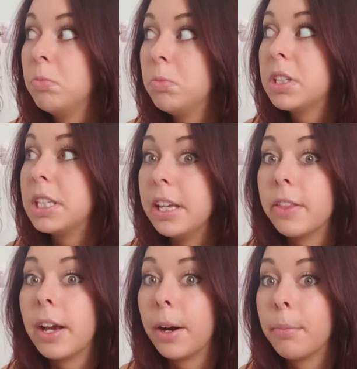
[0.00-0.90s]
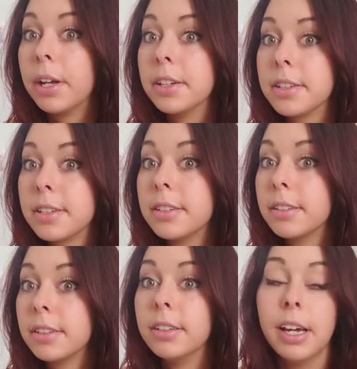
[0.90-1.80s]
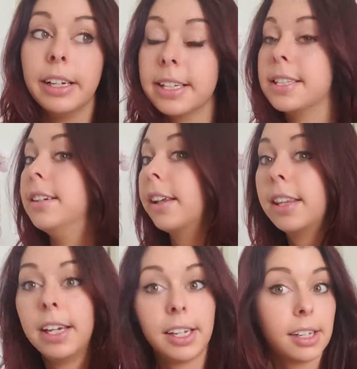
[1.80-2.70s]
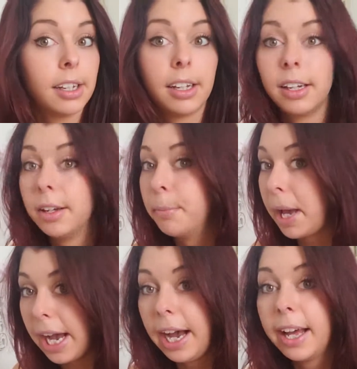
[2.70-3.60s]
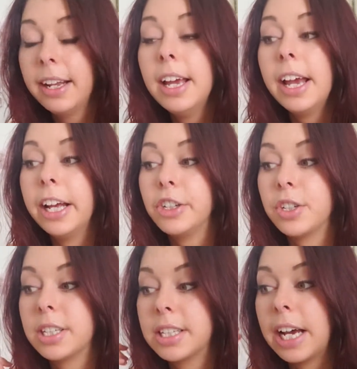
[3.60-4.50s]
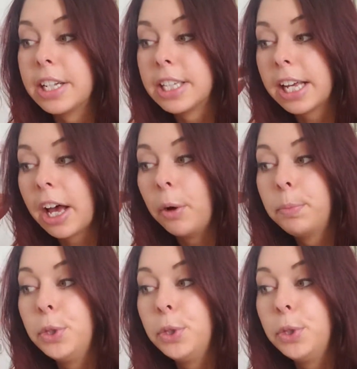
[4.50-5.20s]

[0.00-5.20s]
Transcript: see a therapist. And it's nothing bad. It's just that to help